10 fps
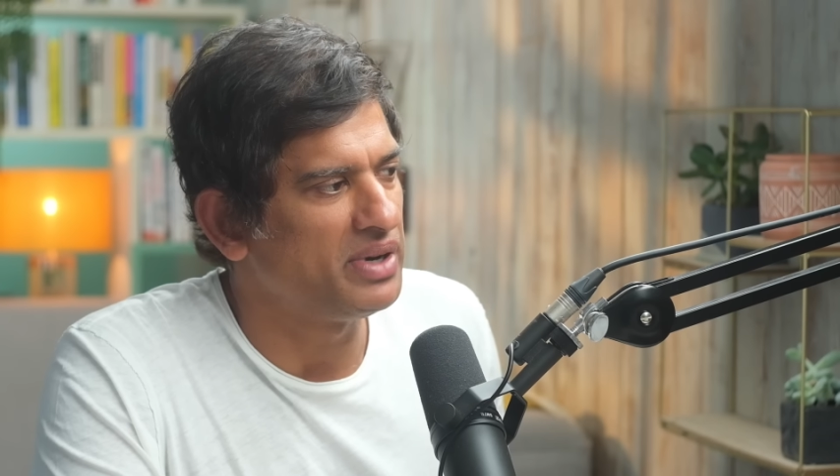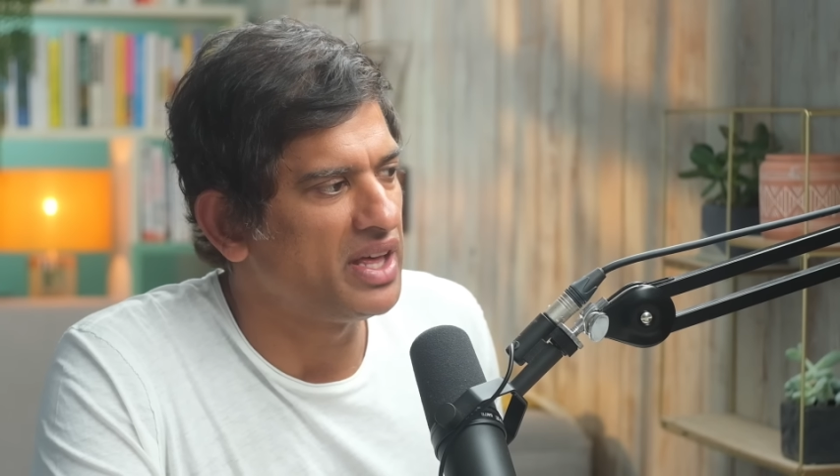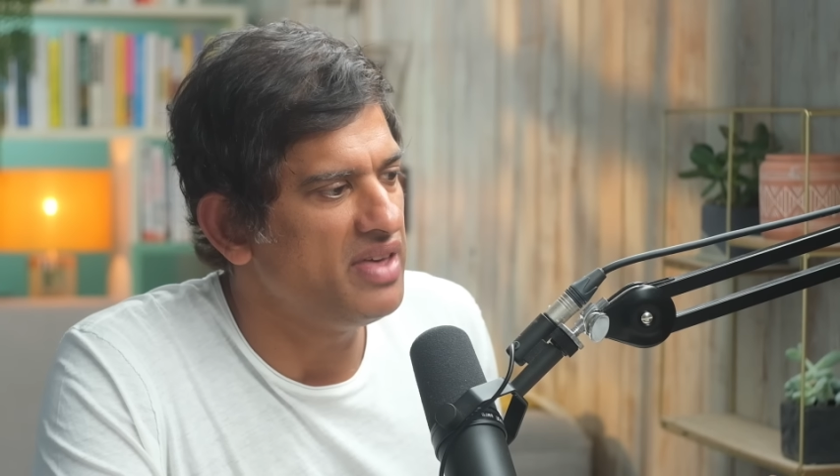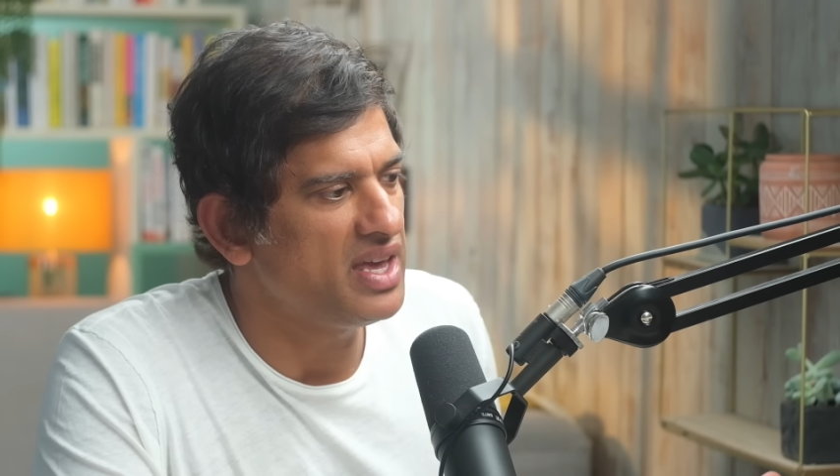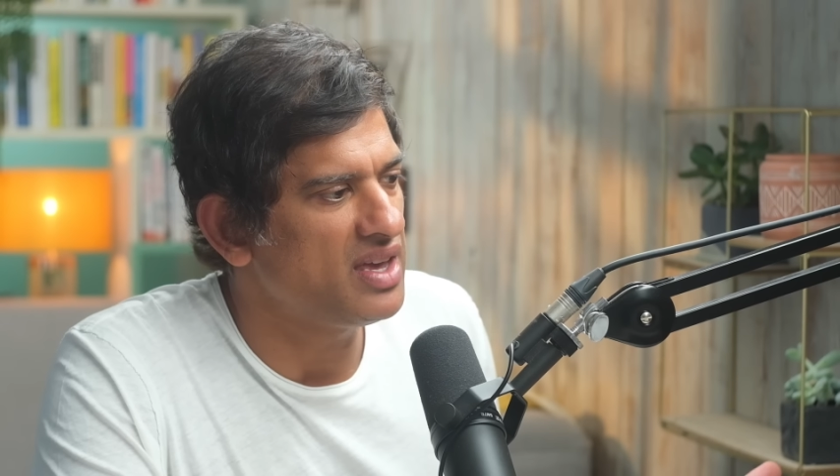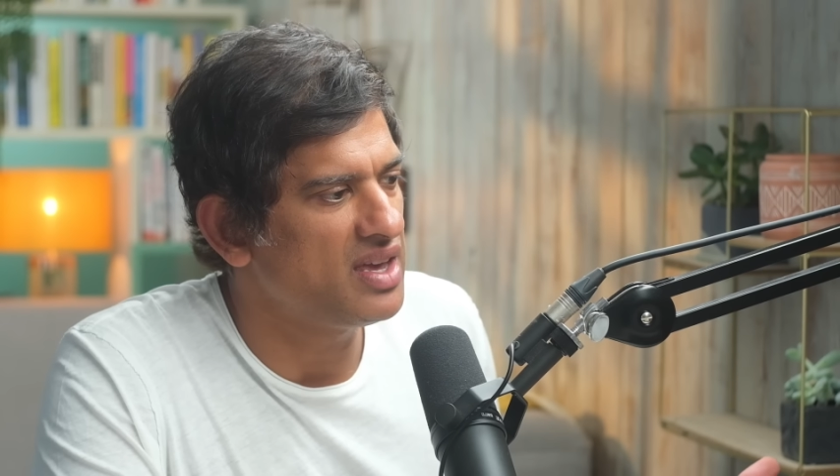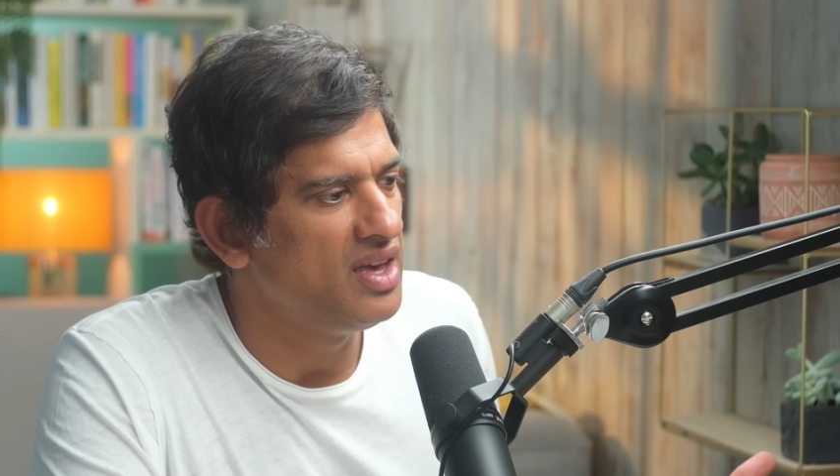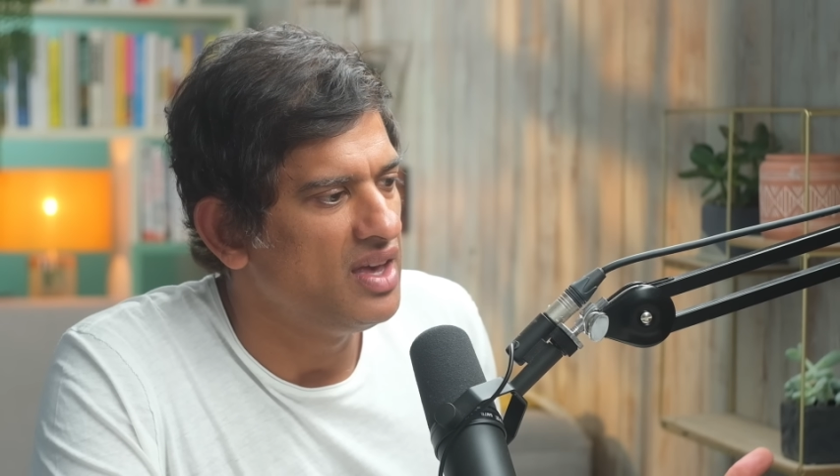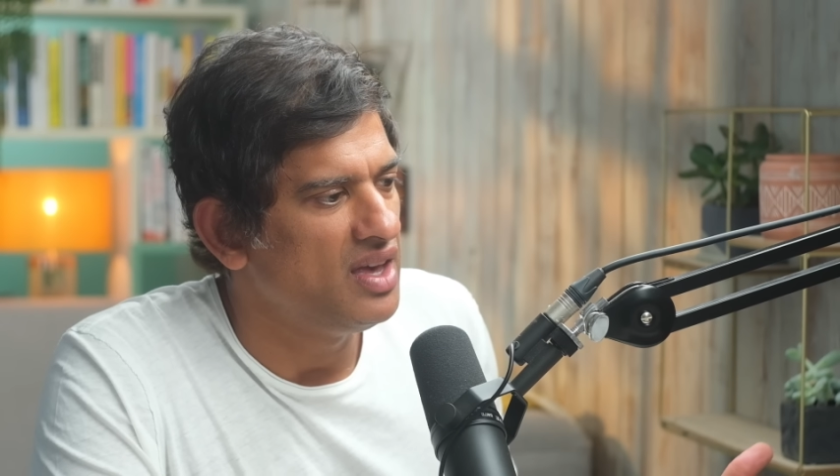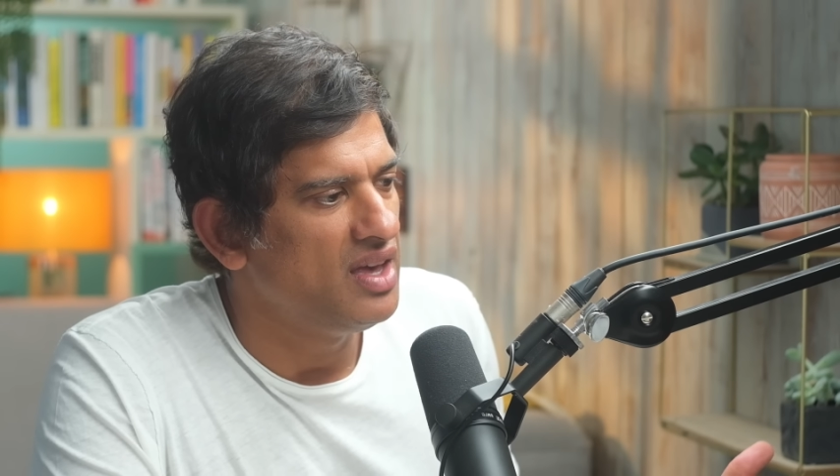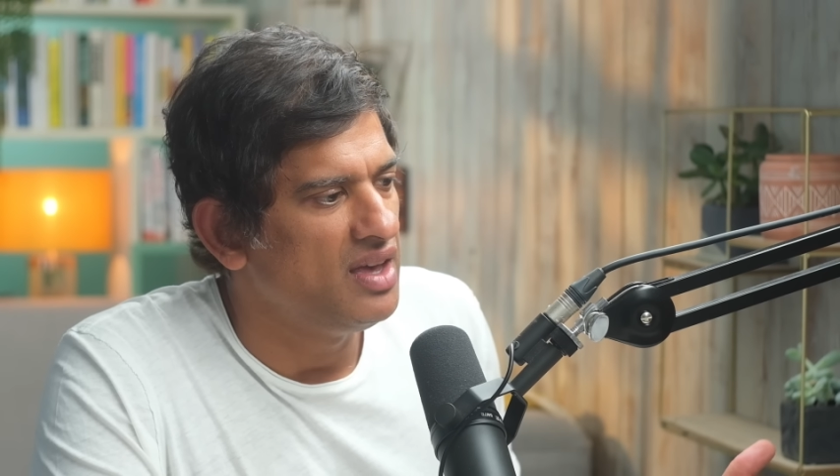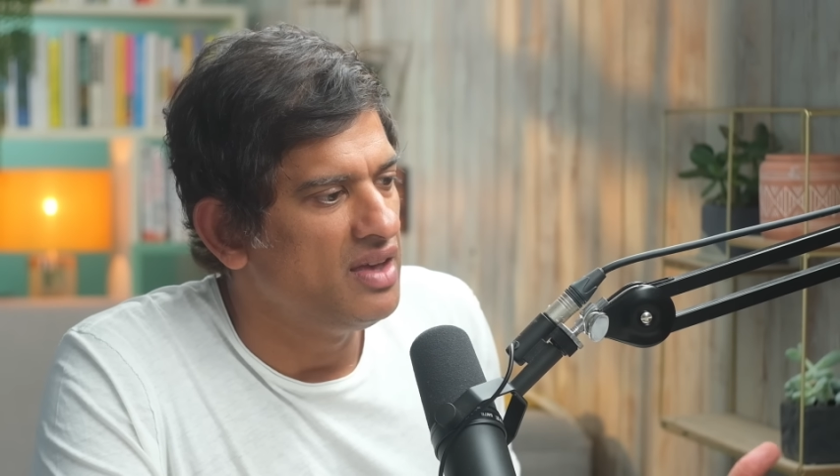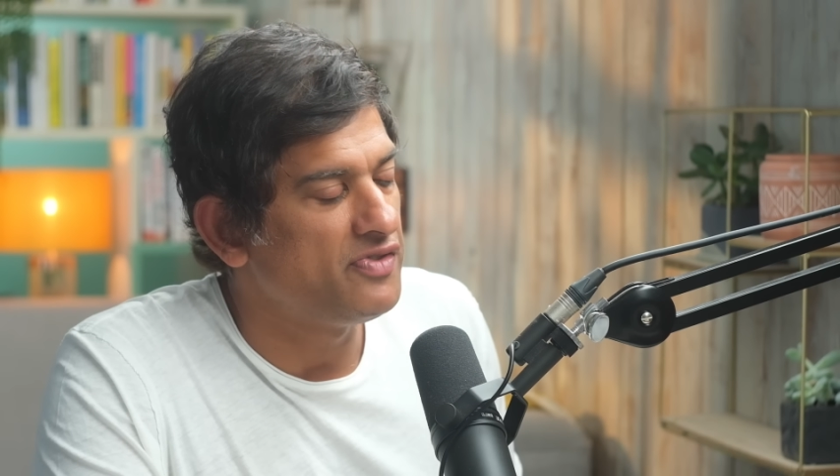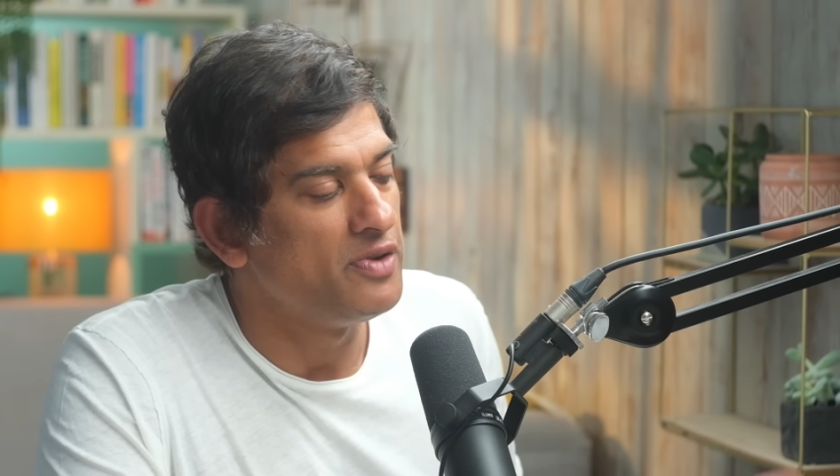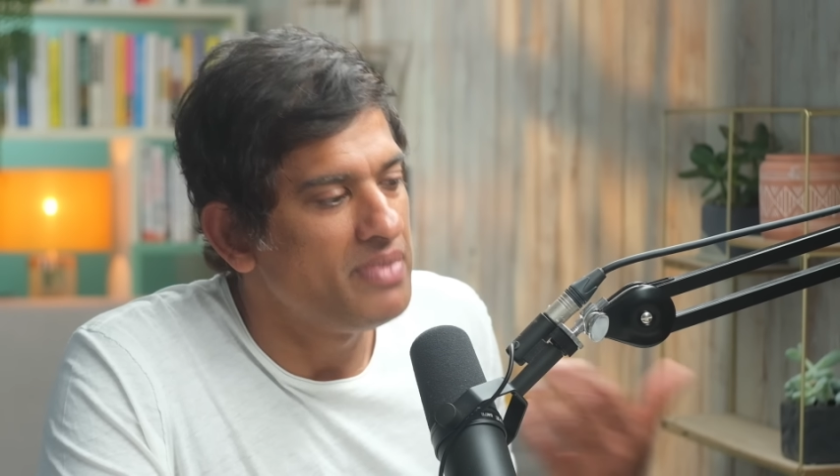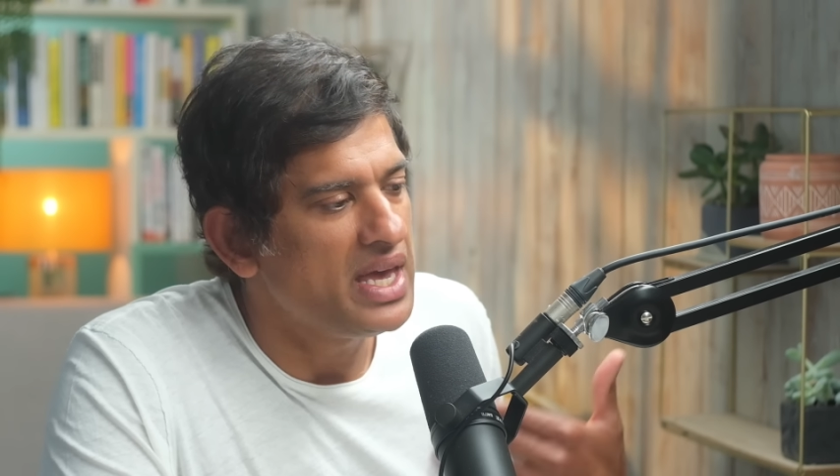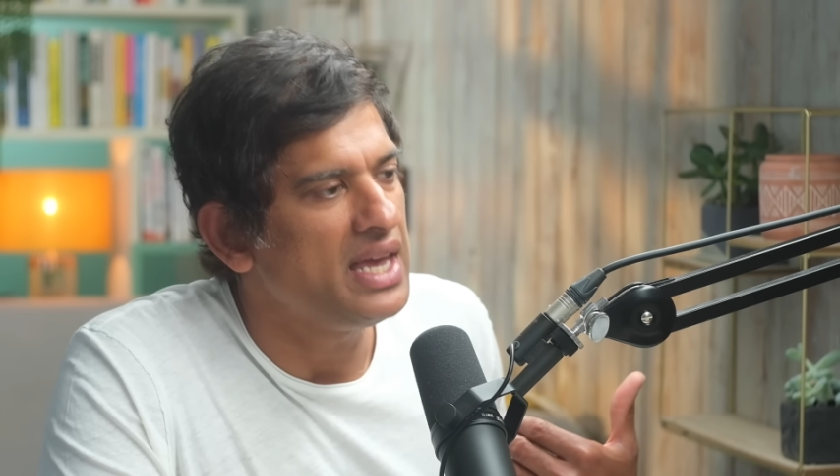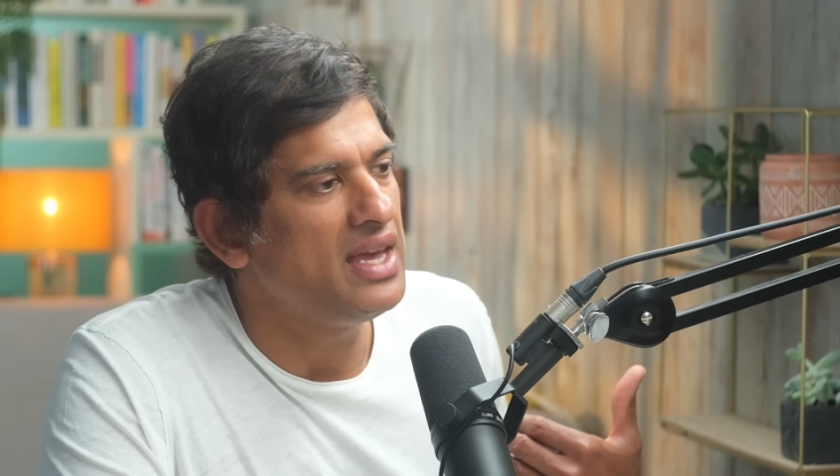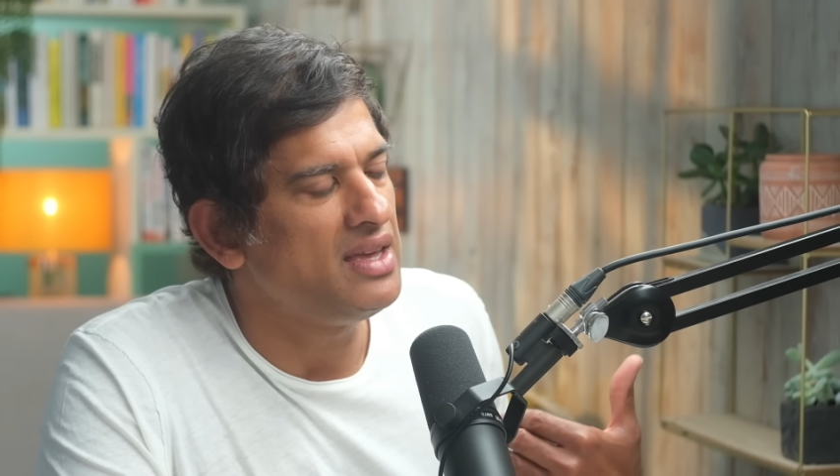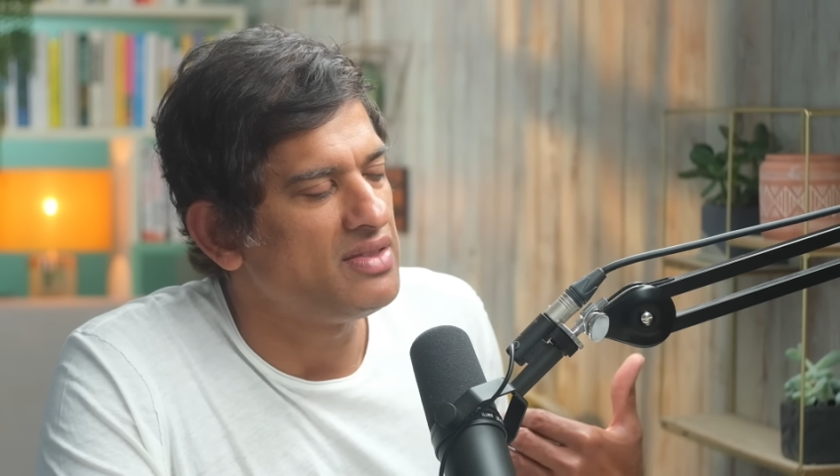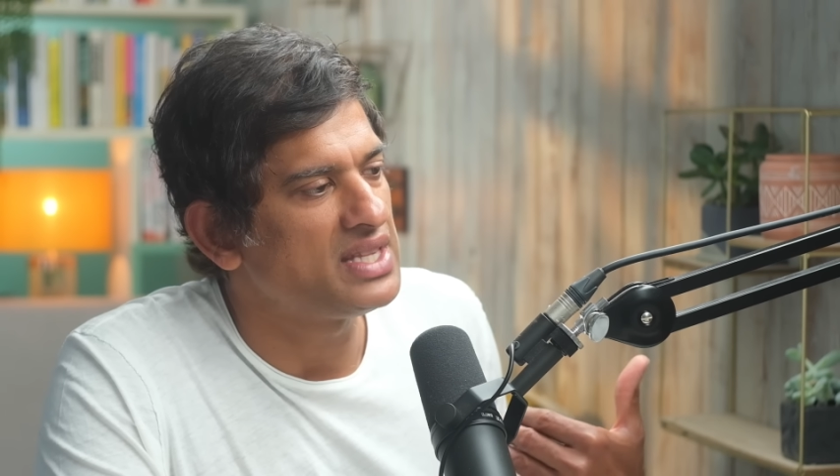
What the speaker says: But I think for me,